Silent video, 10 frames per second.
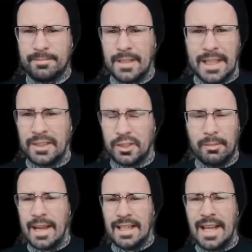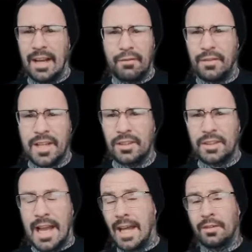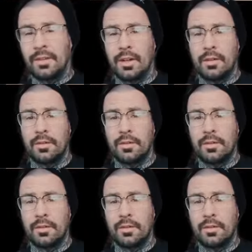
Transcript: electromagnetic field? I don't know.